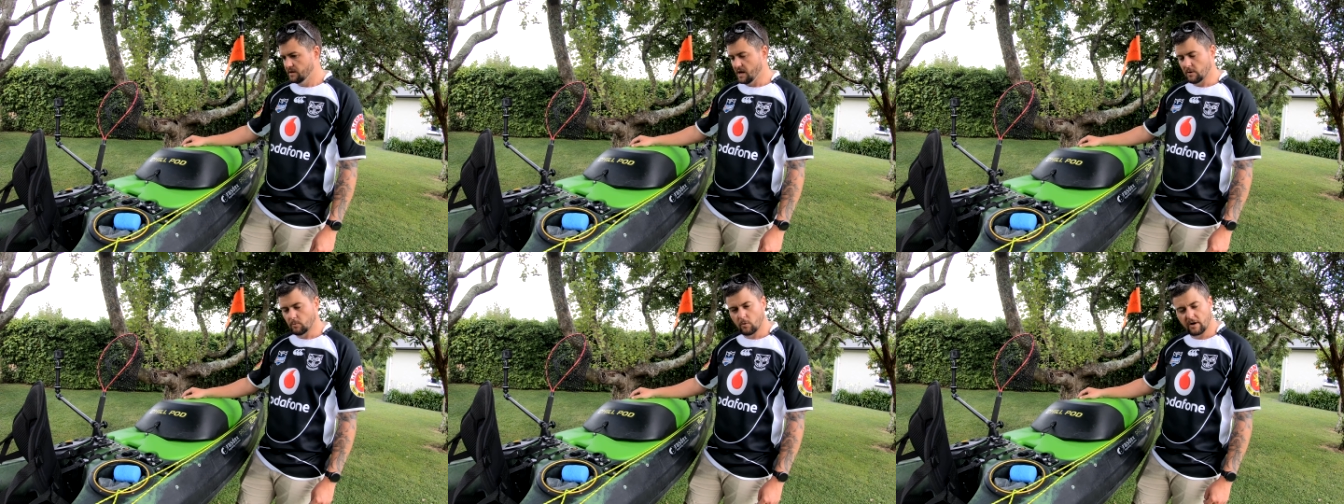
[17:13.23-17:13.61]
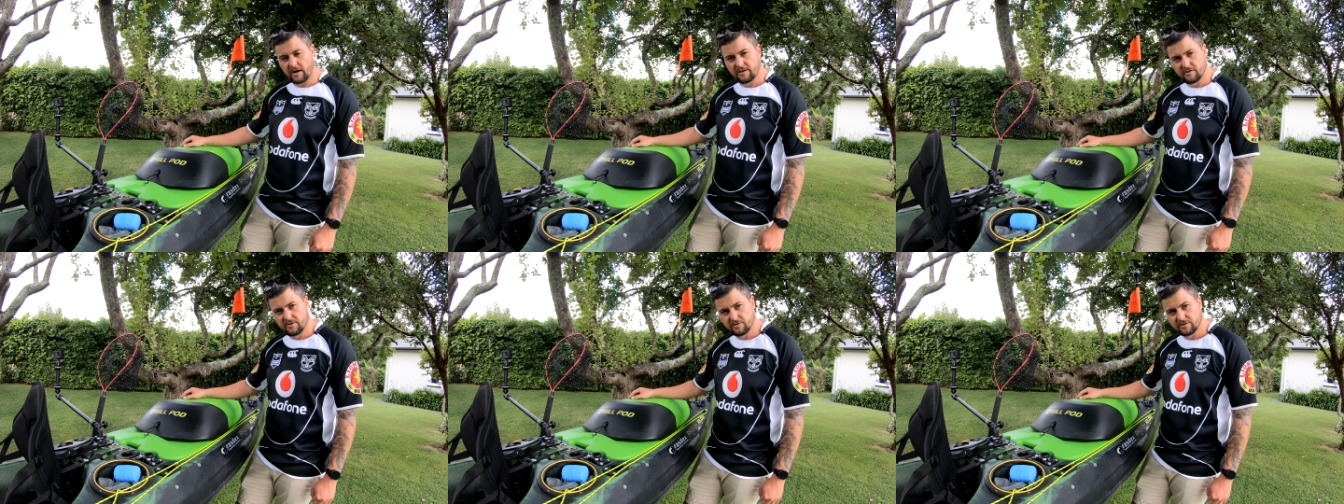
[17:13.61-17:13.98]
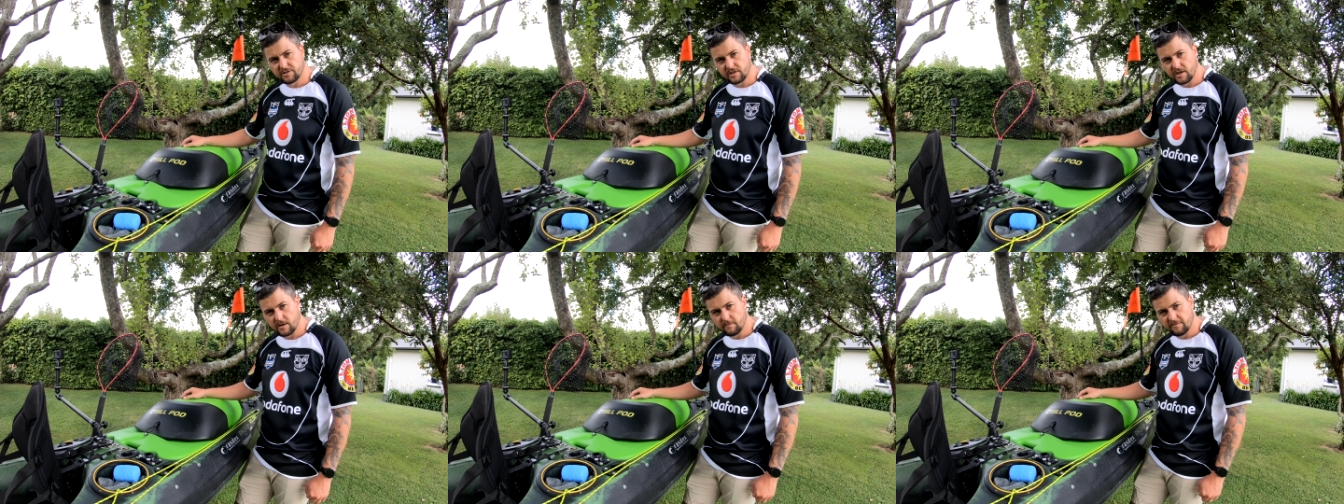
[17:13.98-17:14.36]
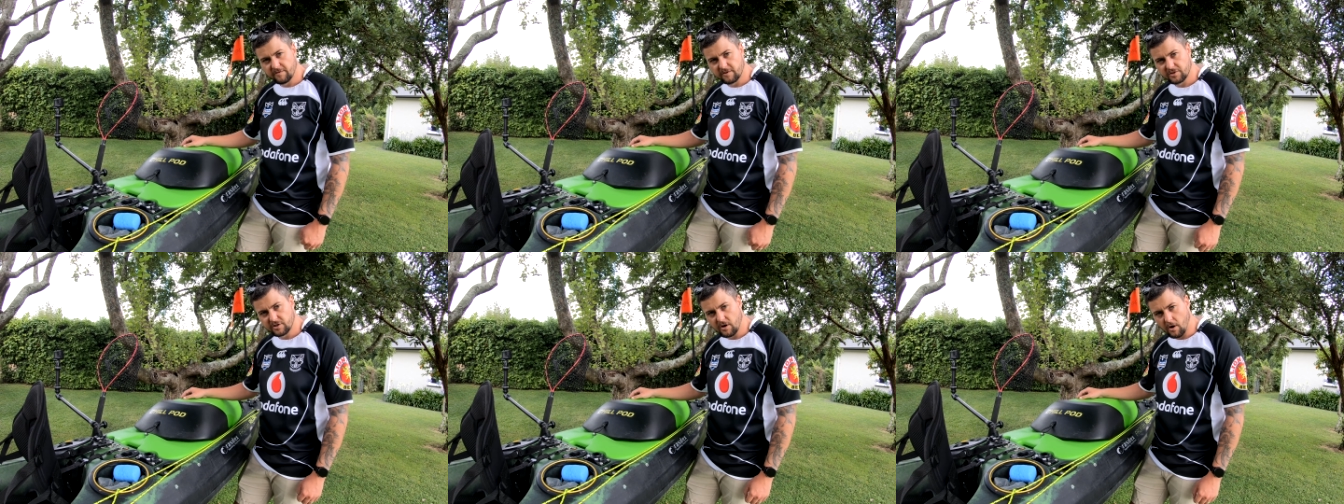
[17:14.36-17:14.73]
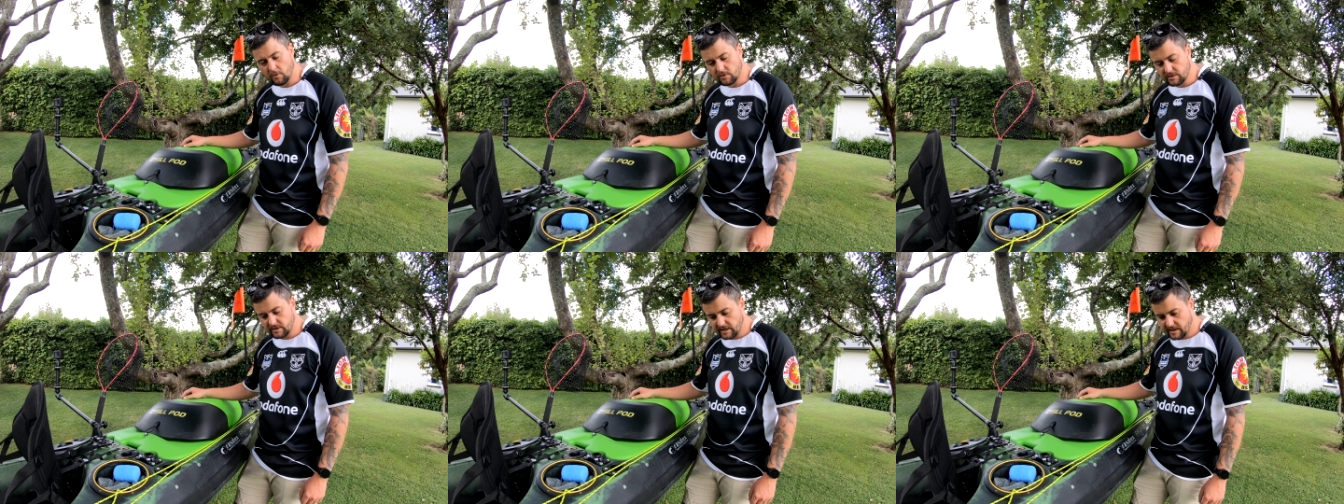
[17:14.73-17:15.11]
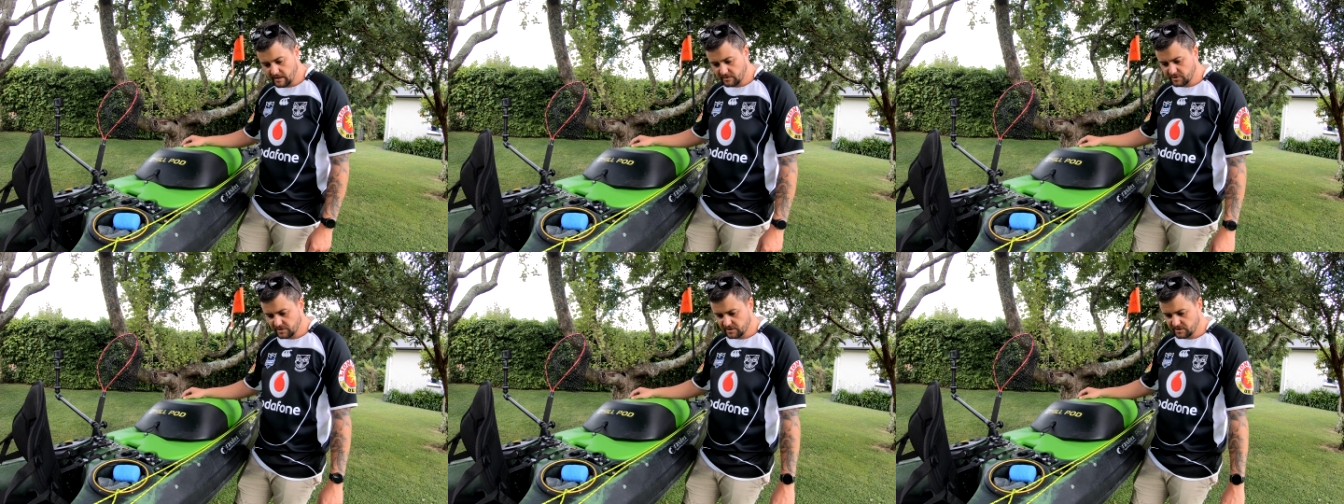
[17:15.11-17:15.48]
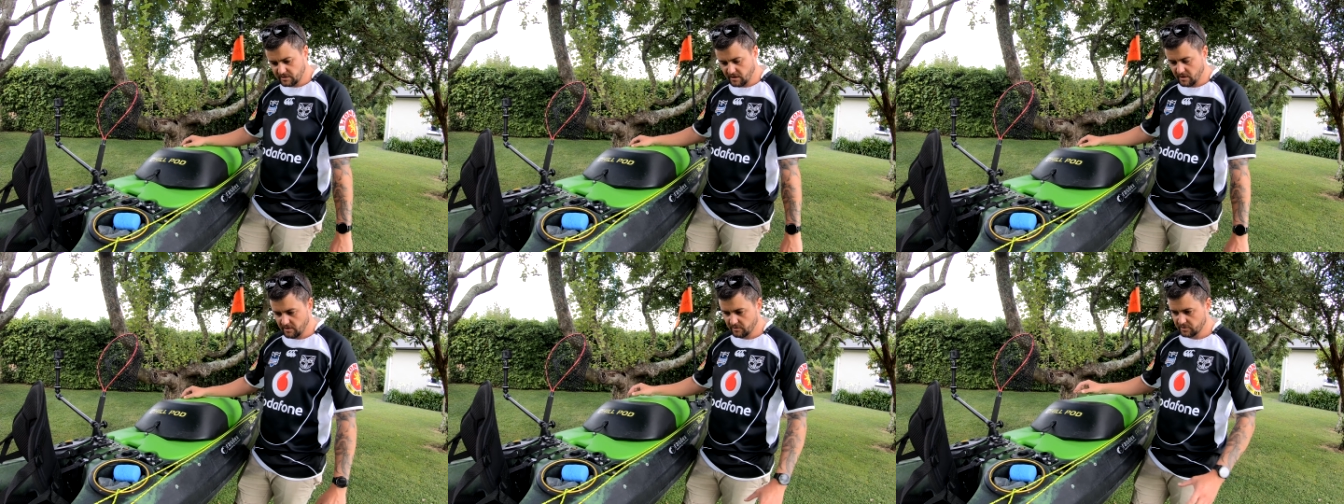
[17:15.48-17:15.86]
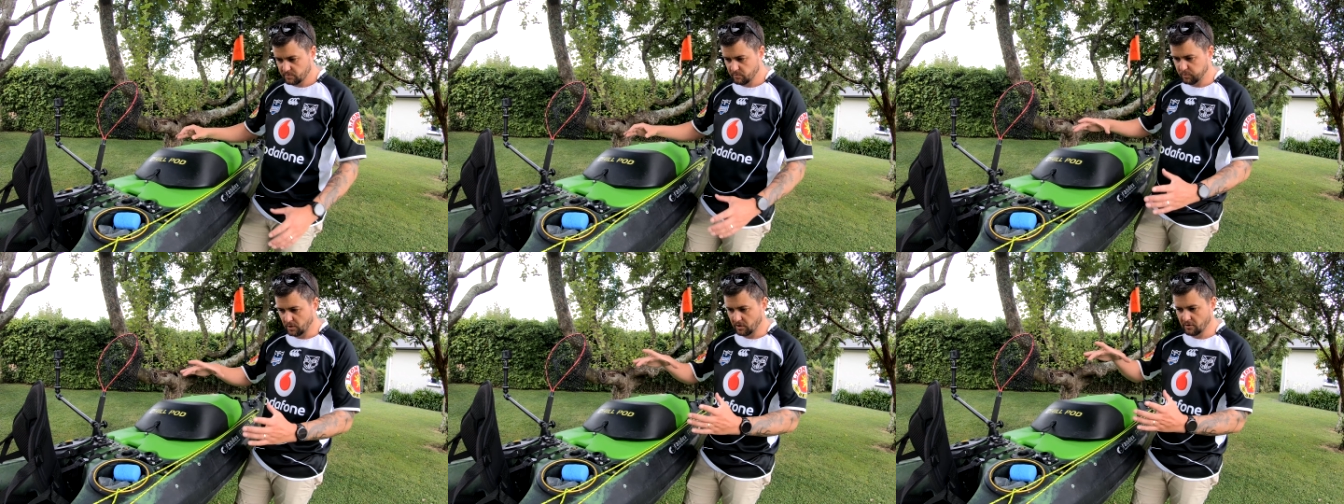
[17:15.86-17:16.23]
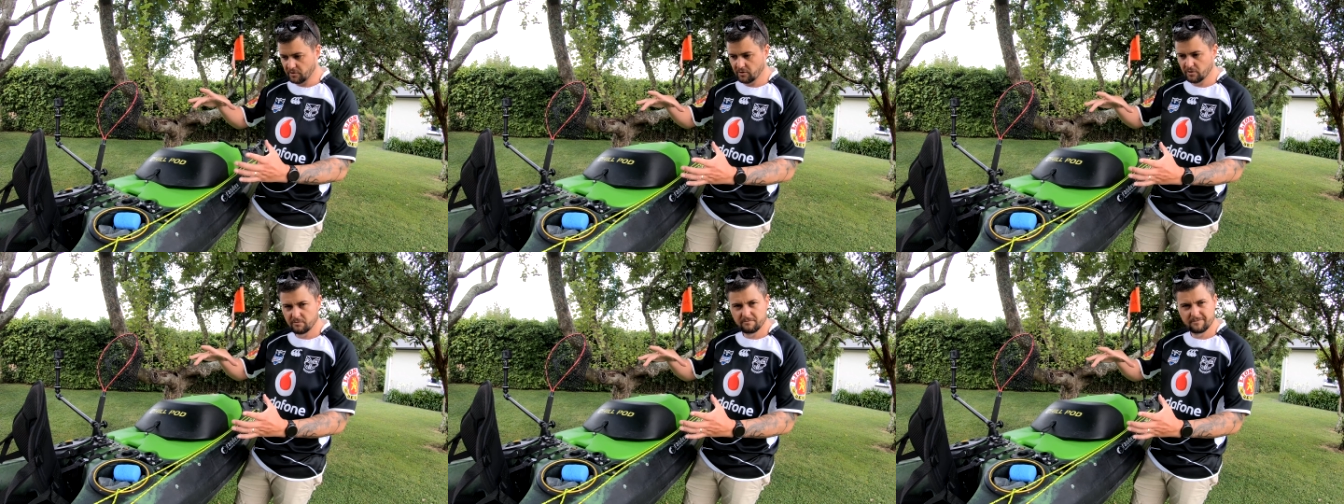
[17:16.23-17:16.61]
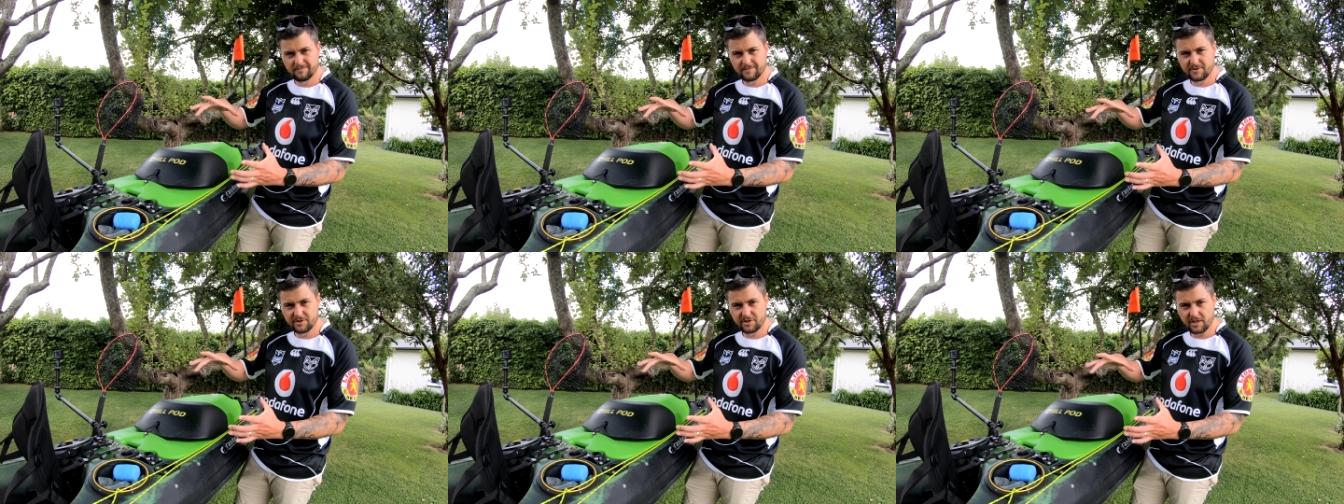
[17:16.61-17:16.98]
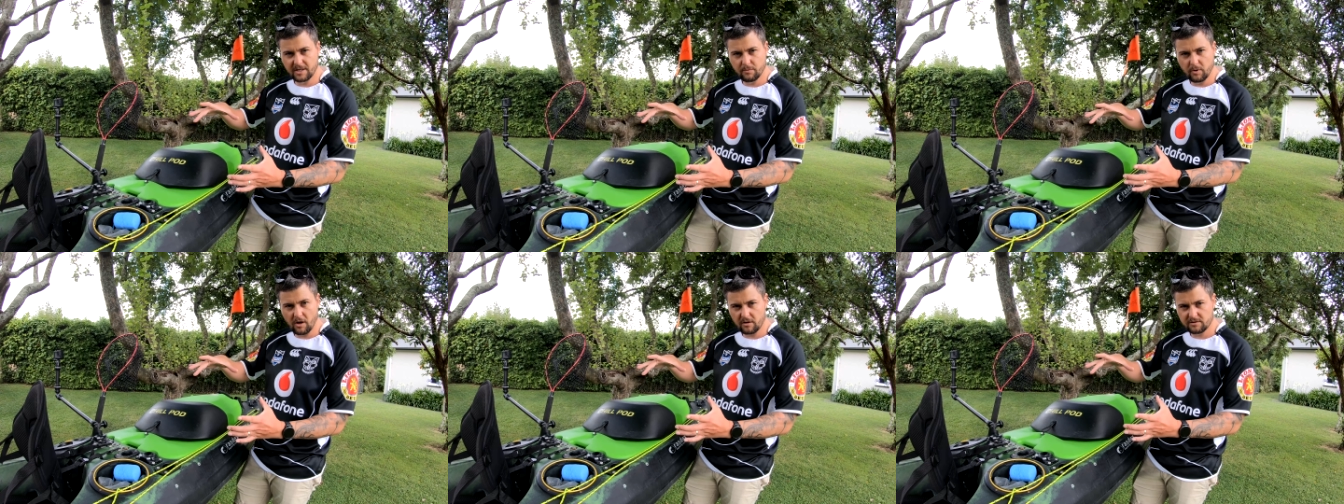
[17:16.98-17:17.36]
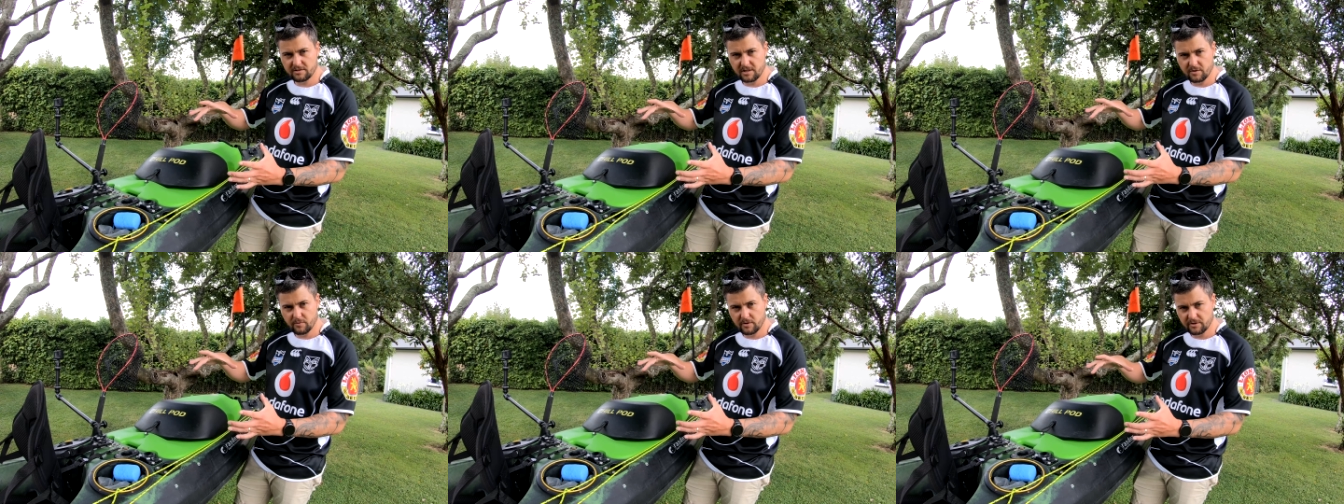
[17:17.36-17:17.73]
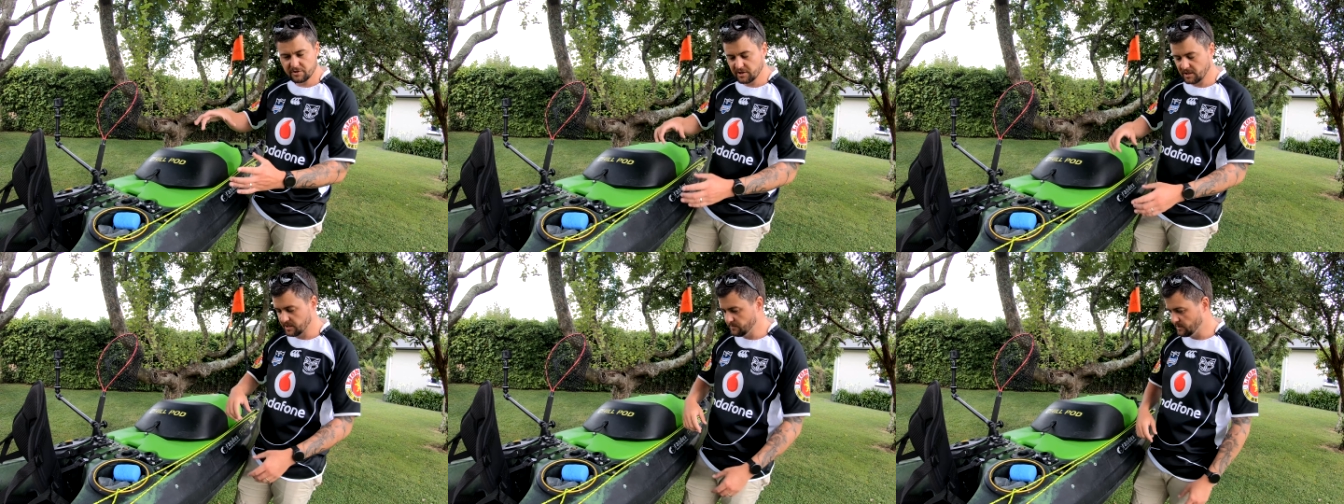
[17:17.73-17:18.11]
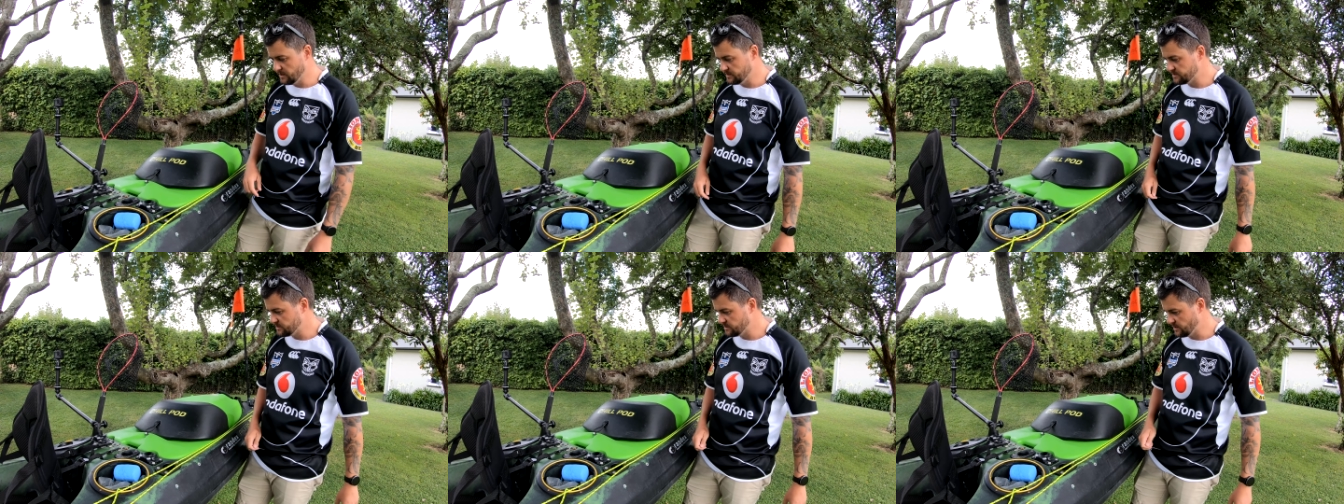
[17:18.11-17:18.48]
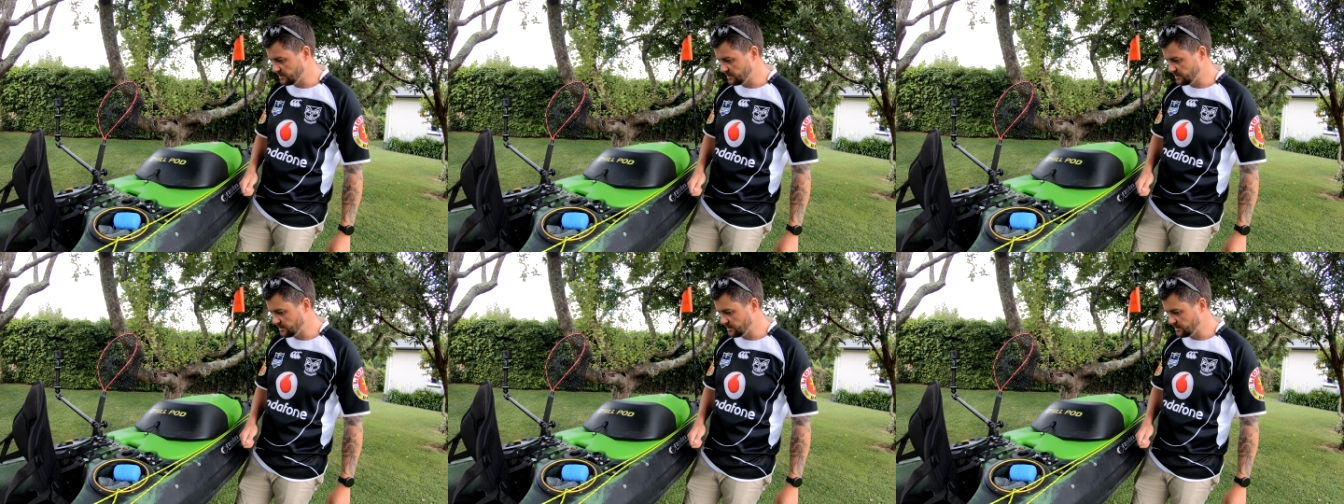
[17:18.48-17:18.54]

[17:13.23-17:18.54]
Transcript: And what I use to keep fish cold in there, just those blue chili blocks that you put in chili bins.